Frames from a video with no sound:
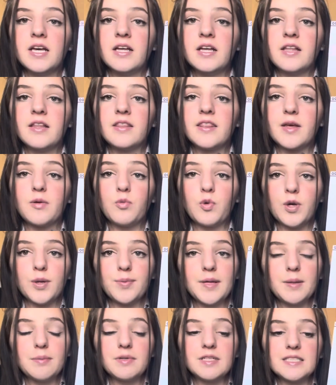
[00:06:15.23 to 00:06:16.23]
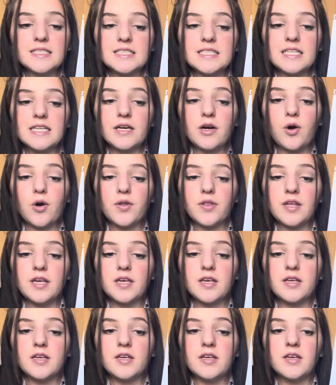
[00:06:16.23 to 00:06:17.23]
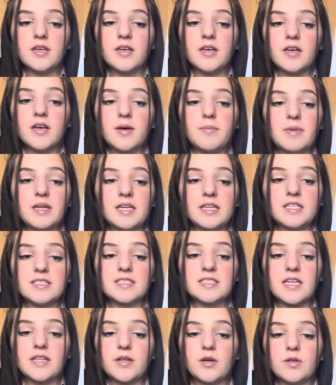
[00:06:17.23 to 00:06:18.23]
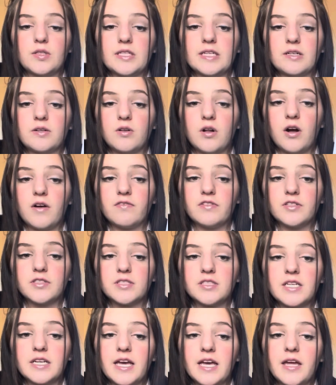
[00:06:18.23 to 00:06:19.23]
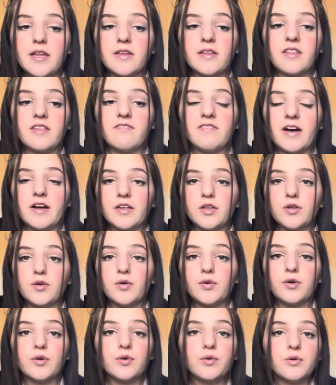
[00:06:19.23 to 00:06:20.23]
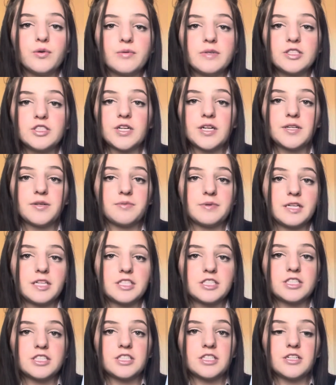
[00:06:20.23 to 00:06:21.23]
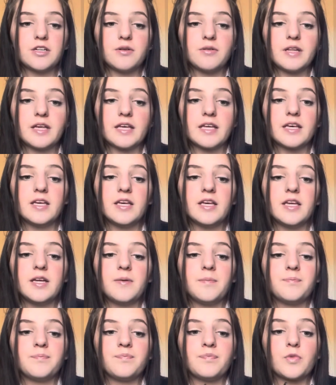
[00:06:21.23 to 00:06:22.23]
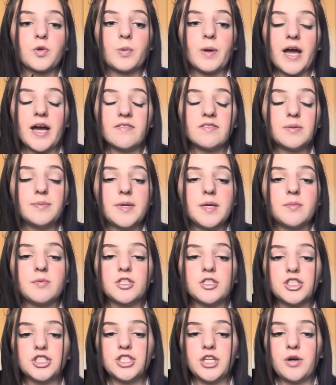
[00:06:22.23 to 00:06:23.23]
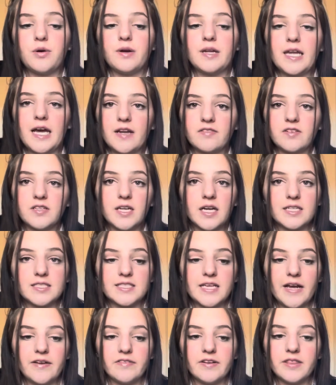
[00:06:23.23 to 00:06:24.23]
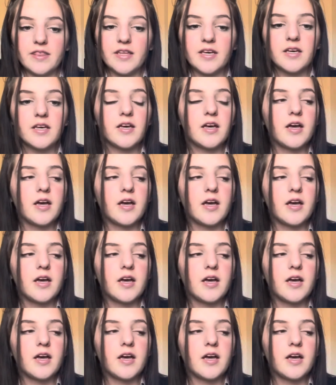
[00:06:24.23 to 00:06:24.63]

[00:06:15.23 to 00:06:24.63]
they want to be able to see all the amenities that the hotel offers. Again, the value. Who are we trying to reach? You know, like, we have to be able to show and advertise everything,